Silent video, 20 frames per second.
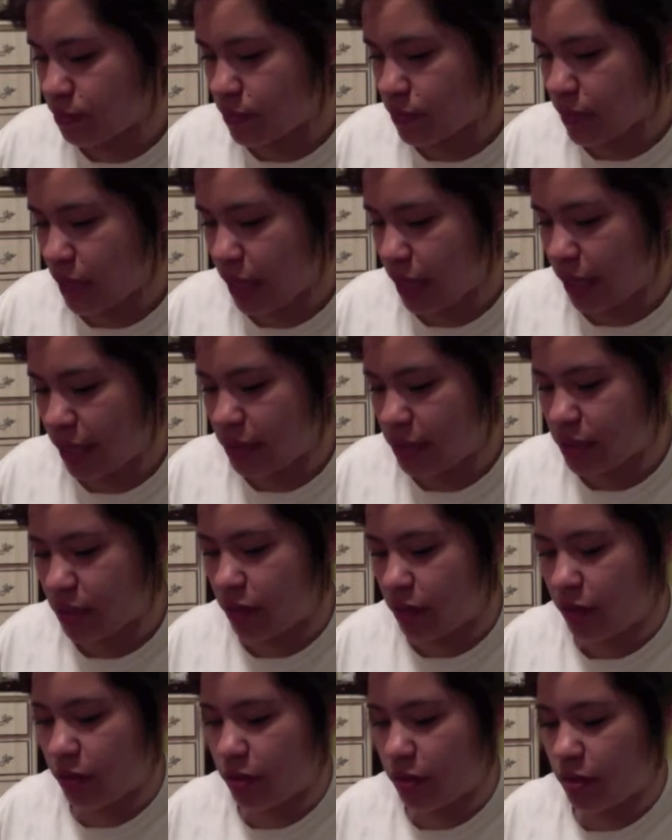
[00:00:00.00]
I guess,
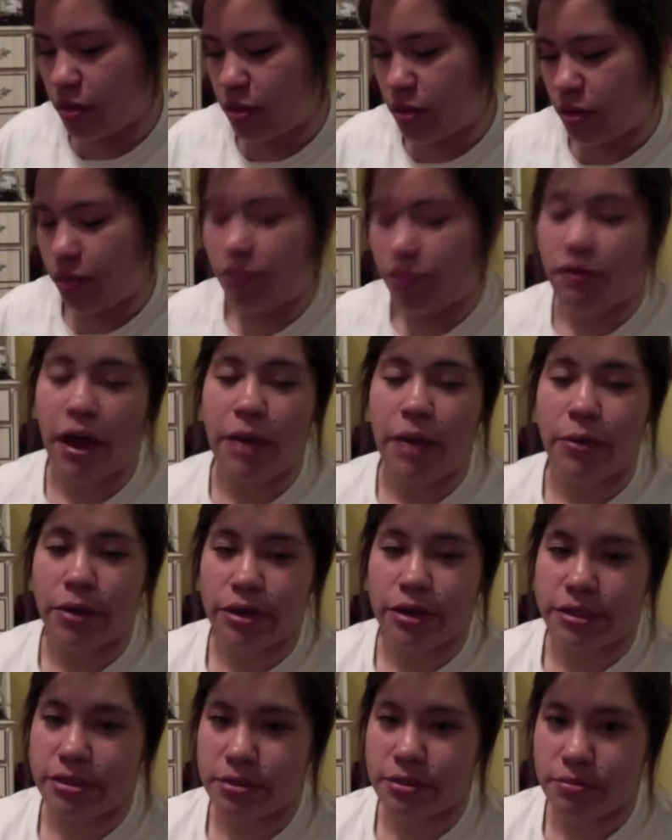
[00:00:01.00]
the
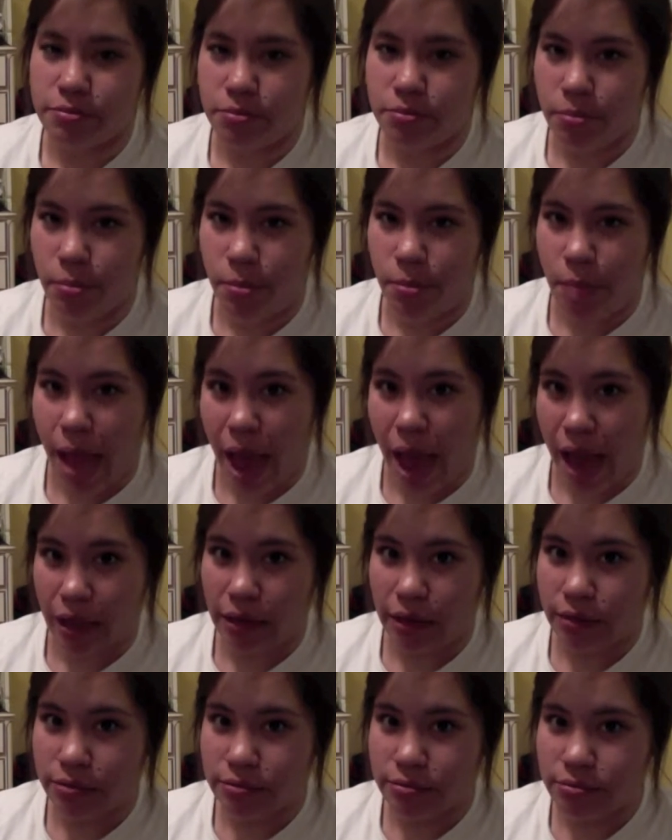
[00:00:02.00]
fibrous
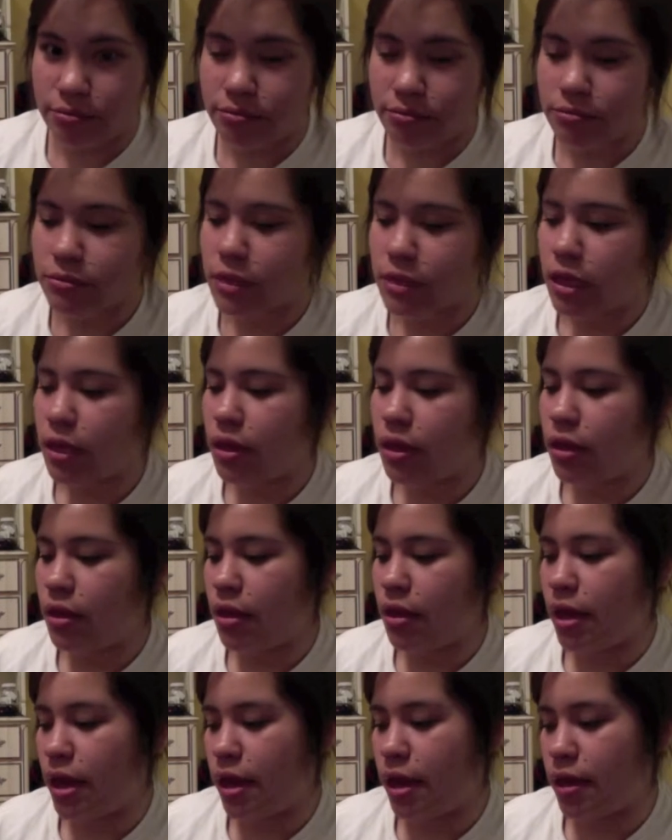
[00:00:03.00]
bag,
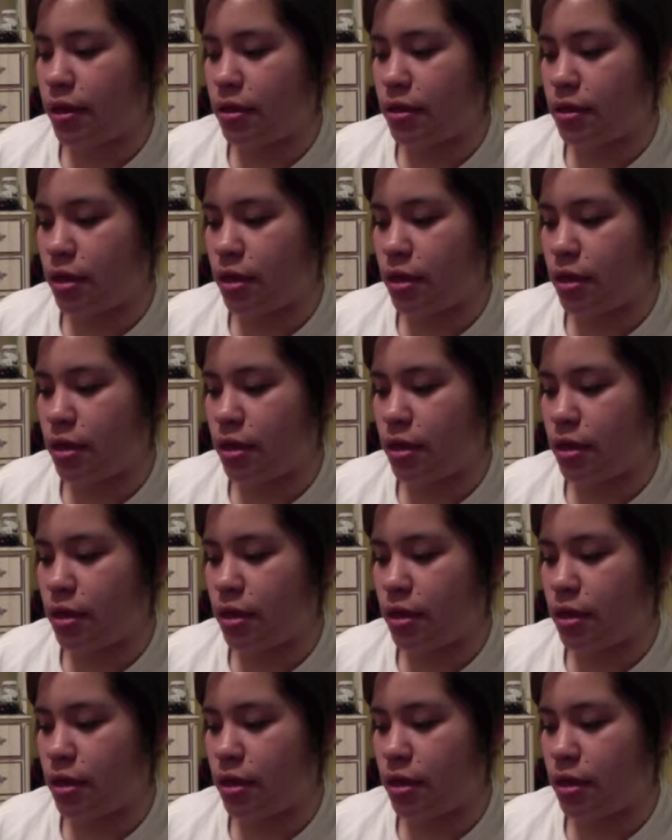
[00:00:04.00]
and